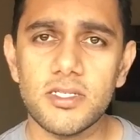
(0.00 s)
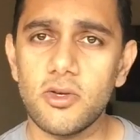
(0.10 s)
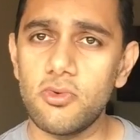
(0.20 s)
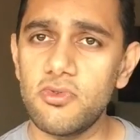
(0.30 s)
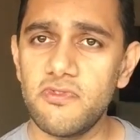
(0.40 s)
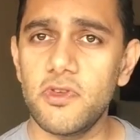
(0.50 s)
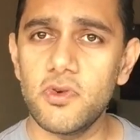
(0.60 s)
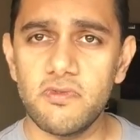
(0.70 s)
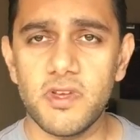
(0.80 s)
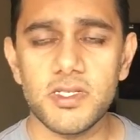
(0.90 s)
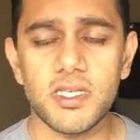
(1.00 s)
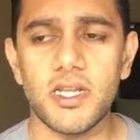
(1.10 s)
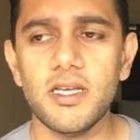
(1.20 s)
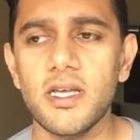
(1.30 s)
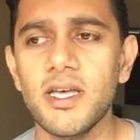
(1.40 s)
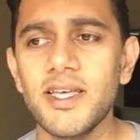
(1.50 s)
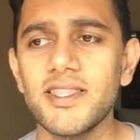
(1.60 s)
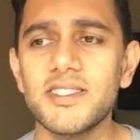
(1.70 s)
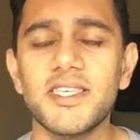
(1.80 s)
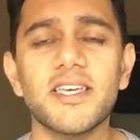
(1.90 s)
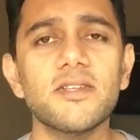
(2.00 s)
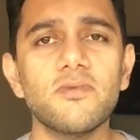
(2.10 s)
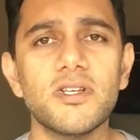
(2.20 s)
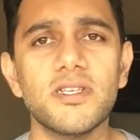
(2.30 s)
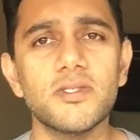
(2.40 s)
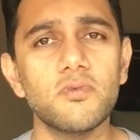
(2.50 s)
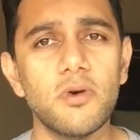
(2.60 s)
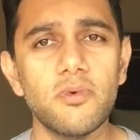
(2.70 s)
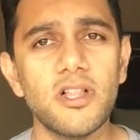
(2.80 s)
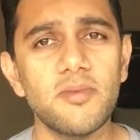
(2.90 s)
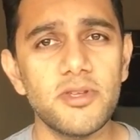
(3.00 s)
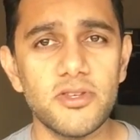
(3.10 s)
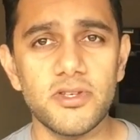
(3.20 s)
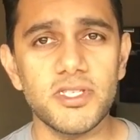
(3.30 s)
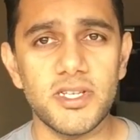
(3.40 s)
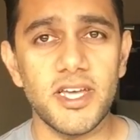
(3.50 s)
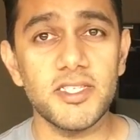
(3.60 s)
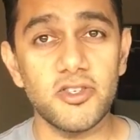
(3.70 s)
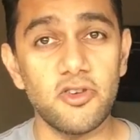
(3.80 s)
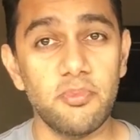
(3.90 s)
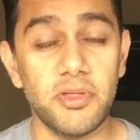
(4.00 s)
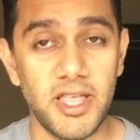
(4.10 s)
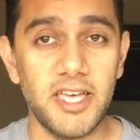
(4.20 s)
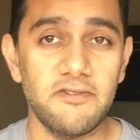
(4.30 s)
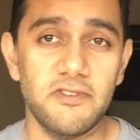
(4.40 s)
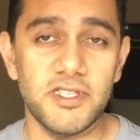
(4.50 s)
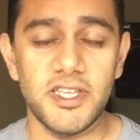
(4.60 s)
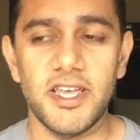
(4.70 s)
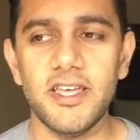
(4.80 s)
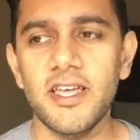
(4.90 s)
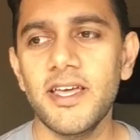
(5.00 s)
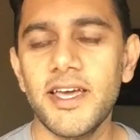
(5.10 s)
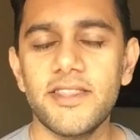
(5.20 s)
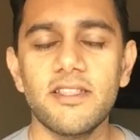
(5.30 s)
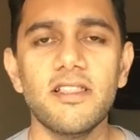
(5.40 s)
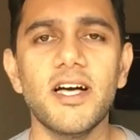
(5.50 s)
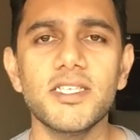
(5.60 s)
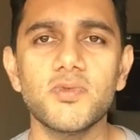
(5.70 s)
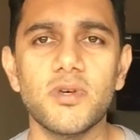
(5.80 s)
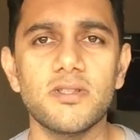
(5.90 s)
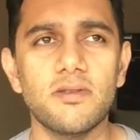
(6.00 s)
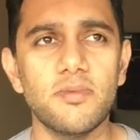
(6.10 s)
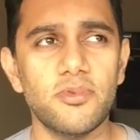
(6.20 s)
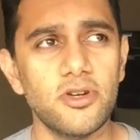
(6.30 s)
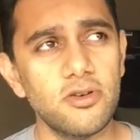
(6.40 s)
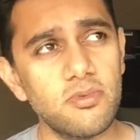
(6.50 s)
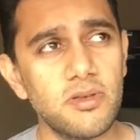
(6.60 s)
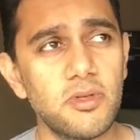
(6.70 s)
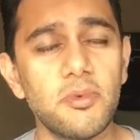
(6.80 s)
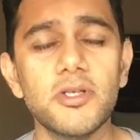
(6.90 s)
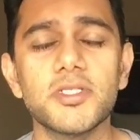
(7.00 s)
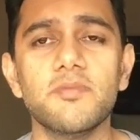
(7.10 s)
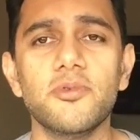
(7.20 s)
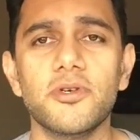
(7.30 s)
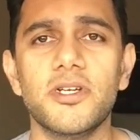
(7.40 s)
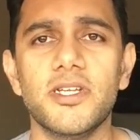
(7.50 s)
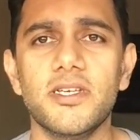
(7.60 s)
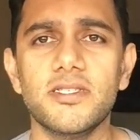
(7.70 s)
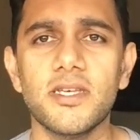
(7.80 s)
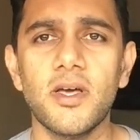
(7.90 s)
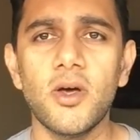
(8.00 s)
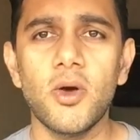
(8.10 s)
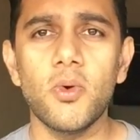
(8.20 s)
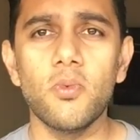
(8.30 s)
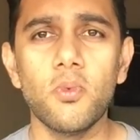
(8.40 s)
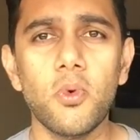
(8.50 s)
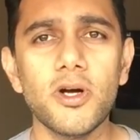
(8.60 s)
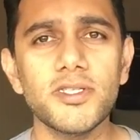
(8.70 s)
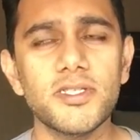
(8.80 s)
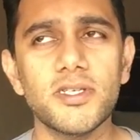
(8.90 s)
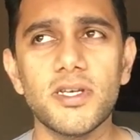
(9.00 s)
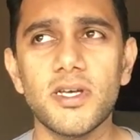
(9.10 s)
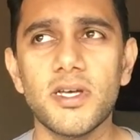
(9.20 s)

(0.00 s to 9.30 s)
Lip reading: So a review of yesterday. The second one is, what will I be doing today? So a plan for today. And the last one, and probably the most important, is what